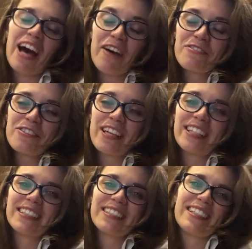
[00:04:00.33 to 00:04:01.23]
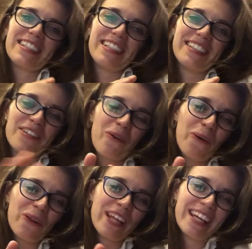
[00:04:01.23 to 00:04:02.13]
after that, the
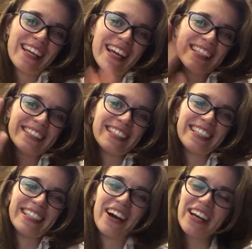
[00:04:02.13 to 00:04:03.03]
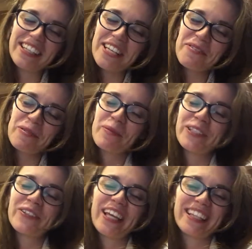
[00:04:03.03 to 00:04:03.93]
goal and the highlight would be
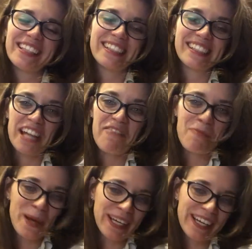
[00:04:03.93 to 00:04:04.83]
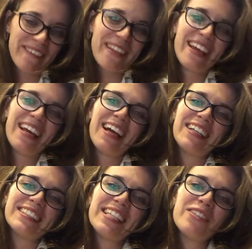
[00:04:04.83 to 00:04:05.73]
to get the staff pick,
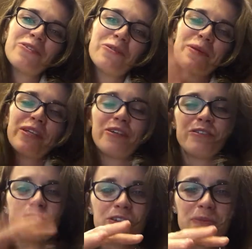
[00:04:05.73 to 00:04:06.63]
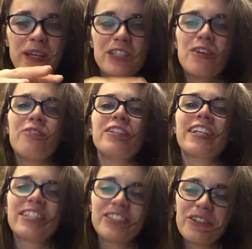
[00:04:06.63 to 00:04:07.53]
because then you'll be on the front page of the
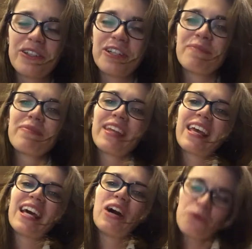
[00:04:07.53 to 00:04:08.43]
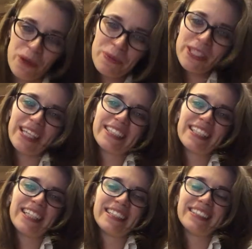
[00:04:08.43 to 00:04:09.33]
Kickstarter website,
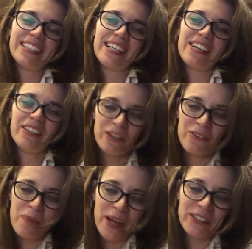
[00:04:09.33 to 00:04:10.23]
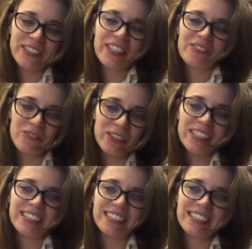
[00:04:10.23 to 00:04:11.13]
and a lot of backers can
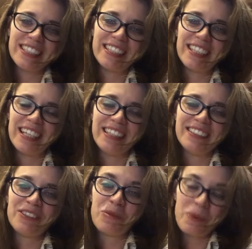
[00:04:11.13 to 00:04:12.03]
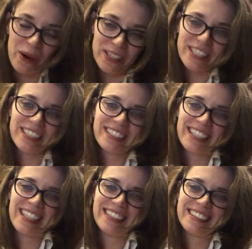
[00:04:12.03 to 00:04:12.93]
really see your project
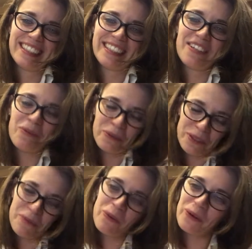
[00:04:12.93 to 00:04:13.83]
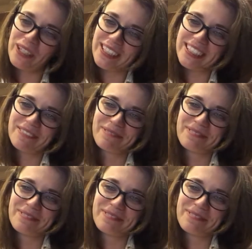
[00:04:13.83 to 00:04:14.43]
and hopefully support it.